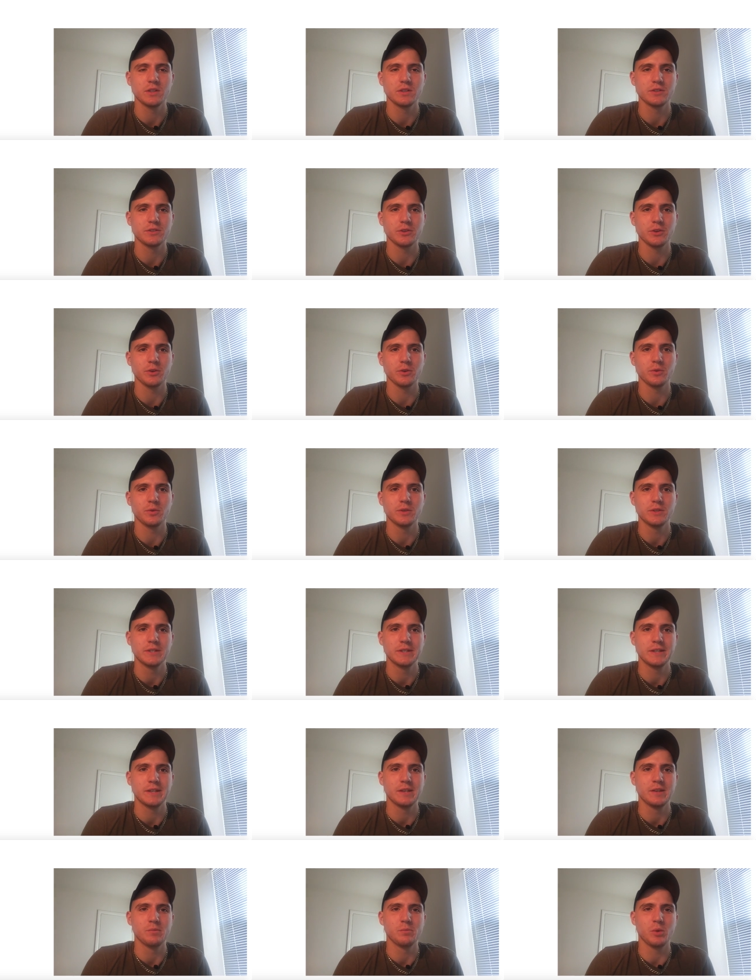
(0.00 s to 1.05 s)
so
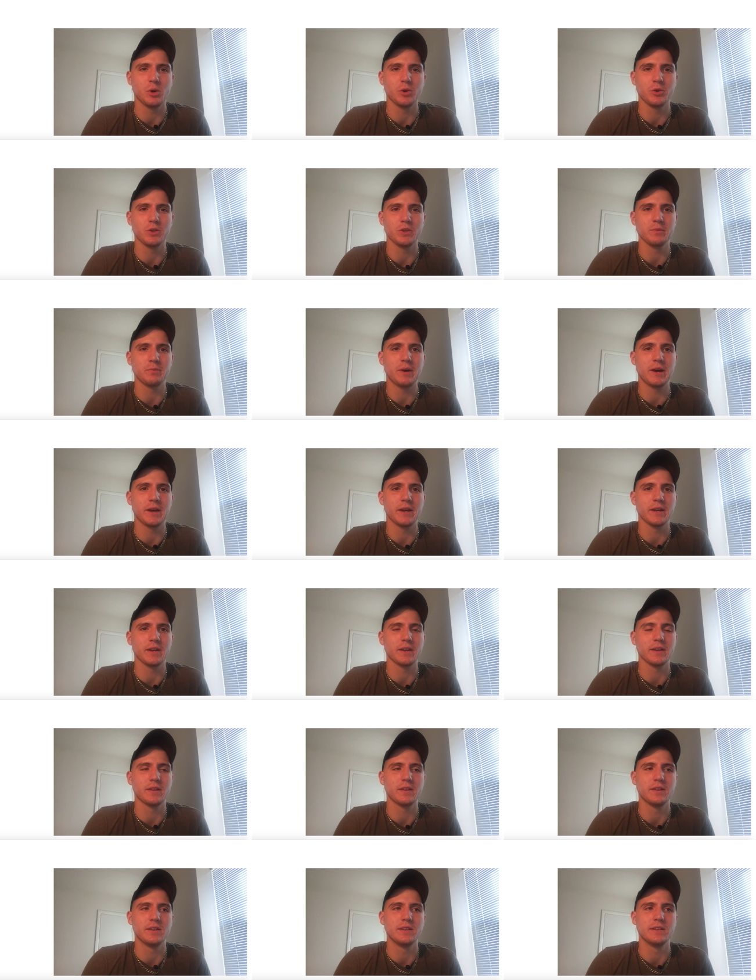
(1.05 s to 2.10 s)
pardon
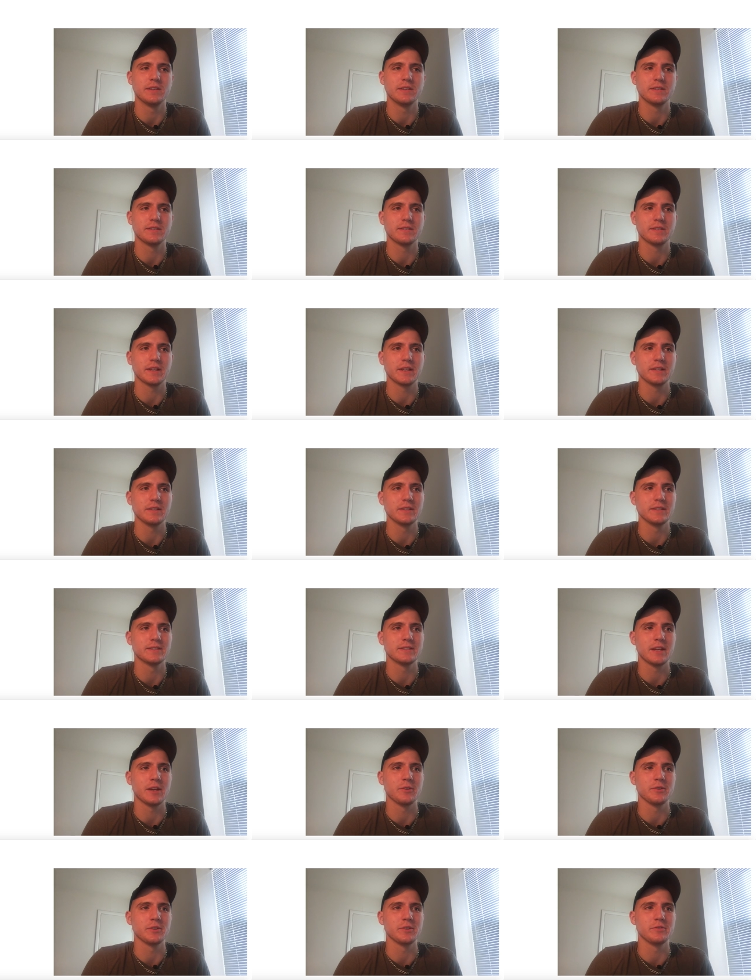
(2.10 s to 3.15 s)
my sickly
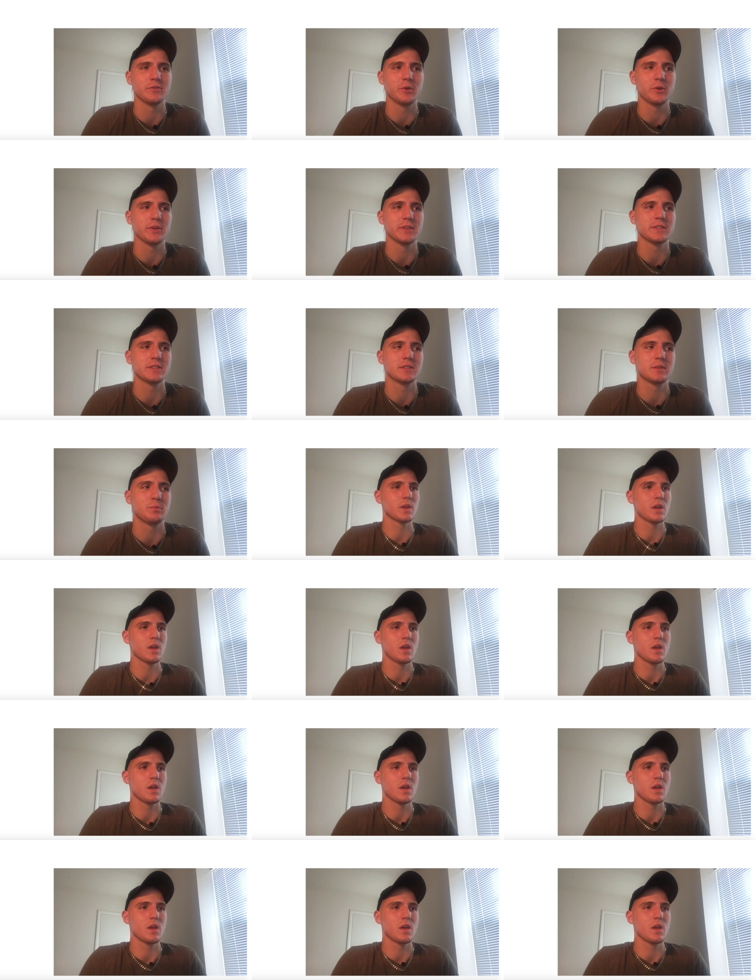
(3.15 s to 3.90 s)
sounding voice.